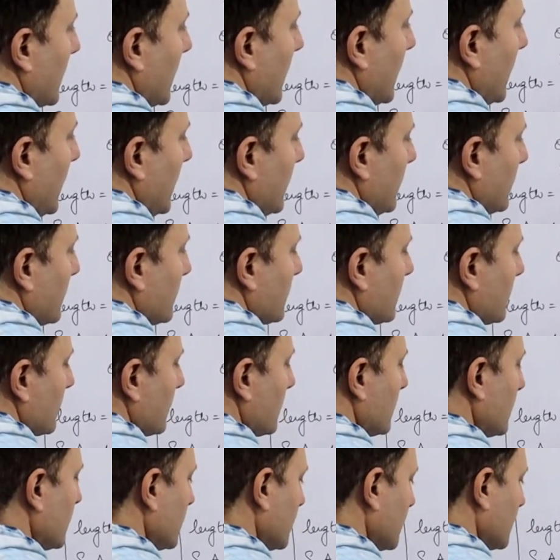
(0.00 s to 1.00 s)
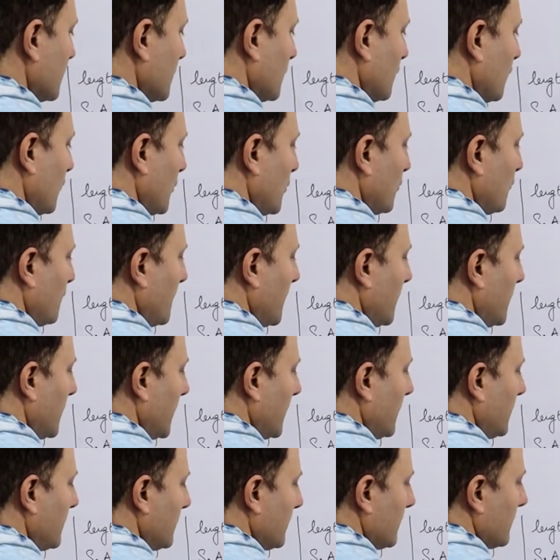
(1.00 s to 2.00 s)
8. What do we
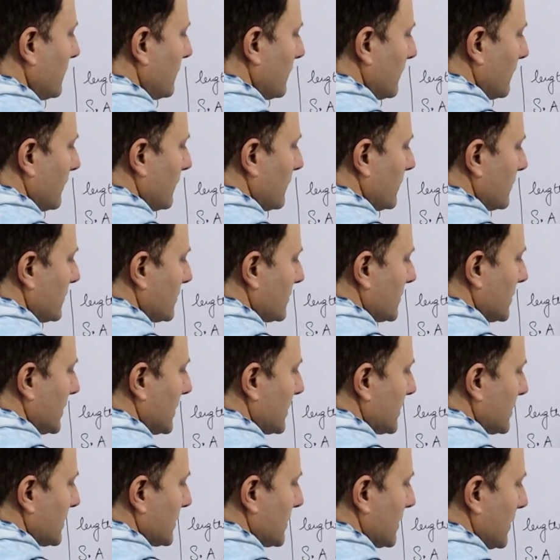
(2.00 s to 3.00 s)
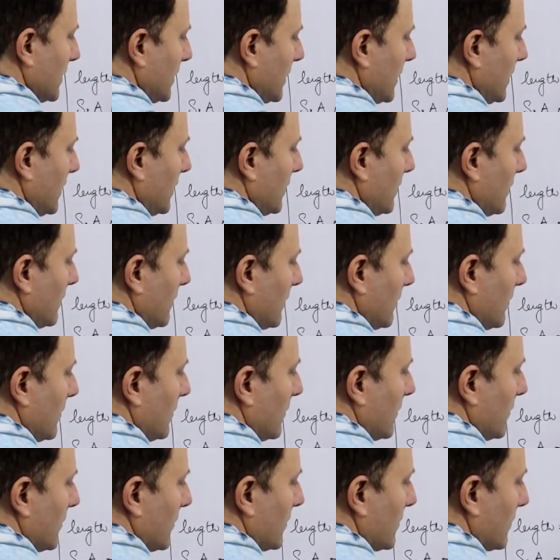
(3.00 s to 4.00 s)
get? 16,
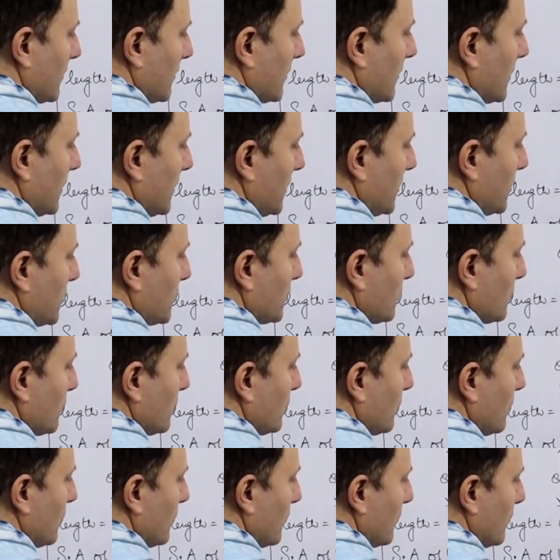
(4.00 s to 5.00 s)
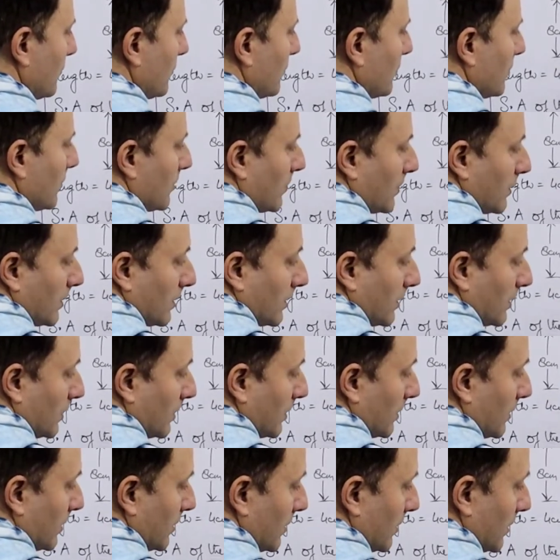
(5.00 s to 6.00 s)
32
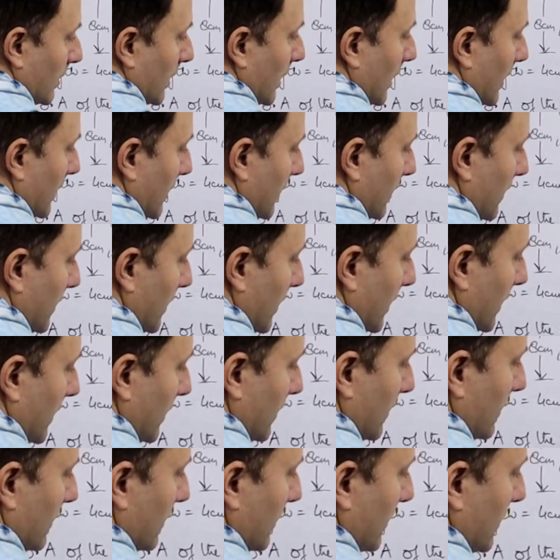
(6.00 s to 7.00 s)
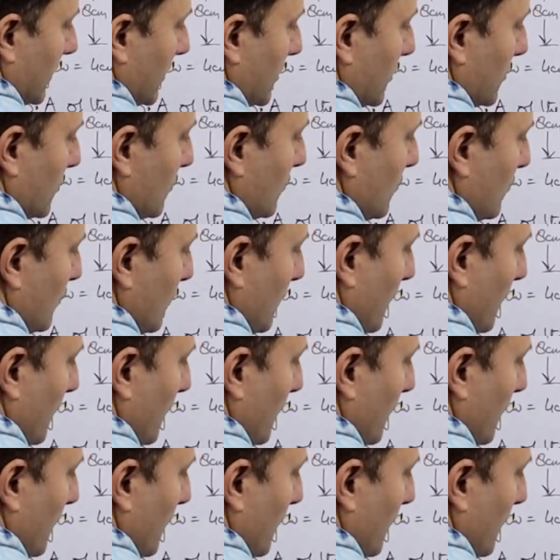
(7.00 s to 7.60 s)
and again 32.